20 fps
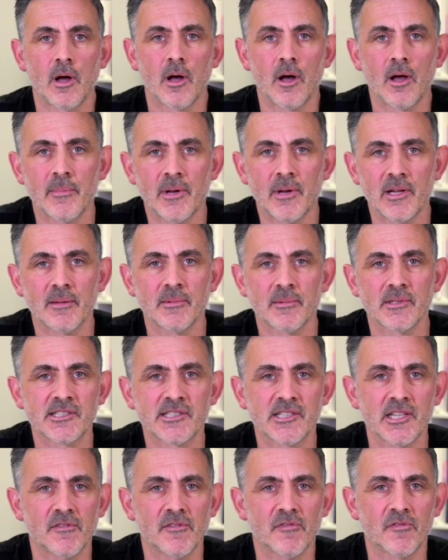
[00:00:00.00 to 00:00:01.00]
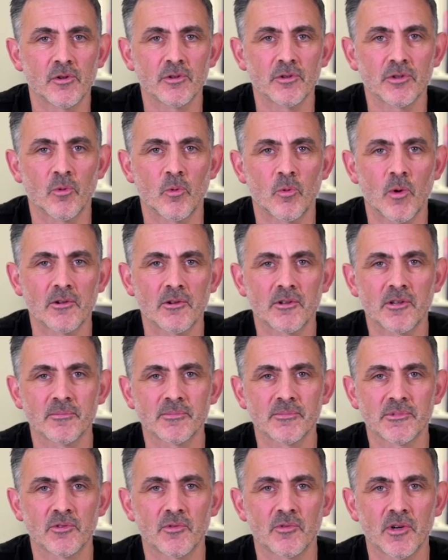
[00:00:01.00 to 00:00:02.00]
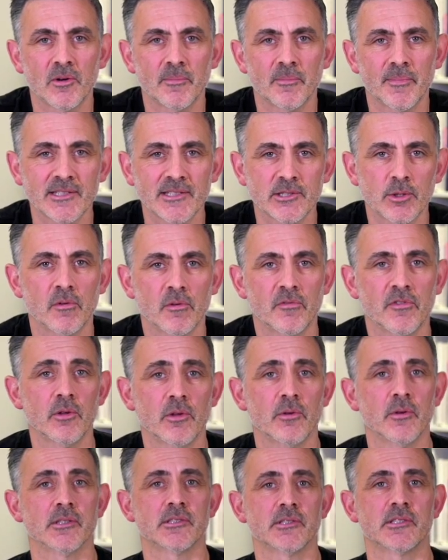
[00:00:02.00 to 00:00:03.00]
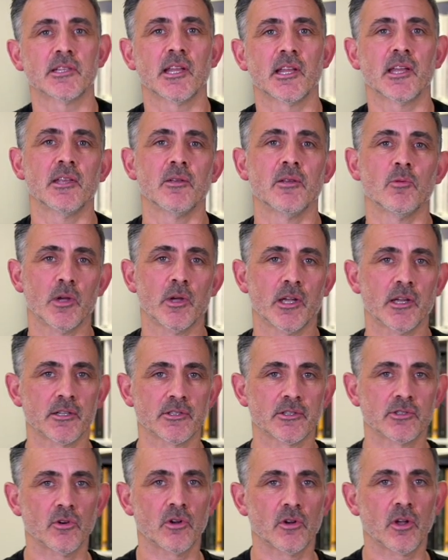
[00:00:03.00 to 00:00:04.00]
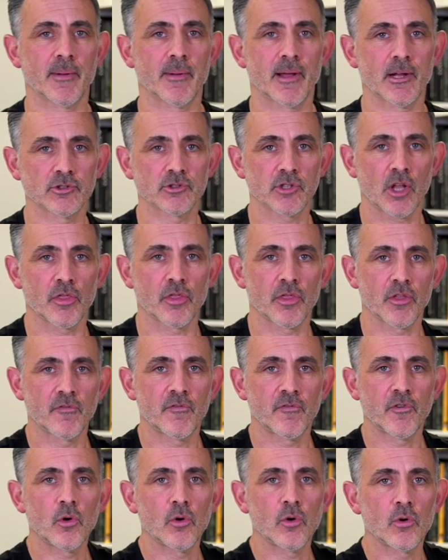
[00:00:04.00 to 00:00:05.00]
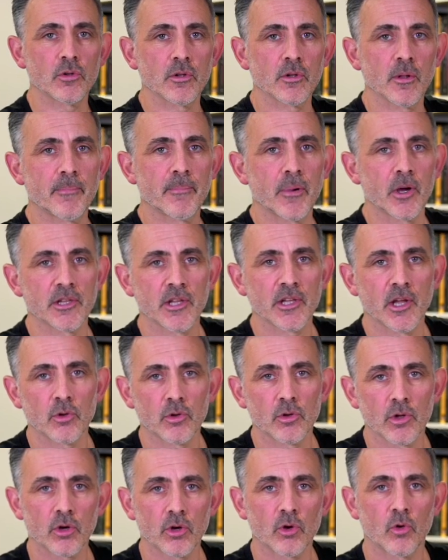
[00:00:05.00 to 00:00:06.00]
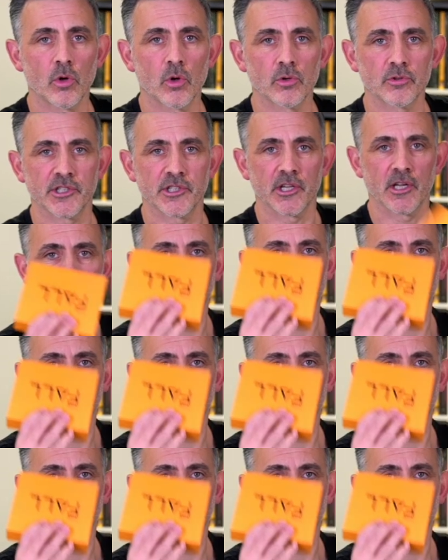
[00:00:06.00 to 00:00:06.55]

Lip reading: Hi, my name is Steve Faulkner. Welcome to Real Magic Review, and today we're going to talk about The Fall by Noel Qualter.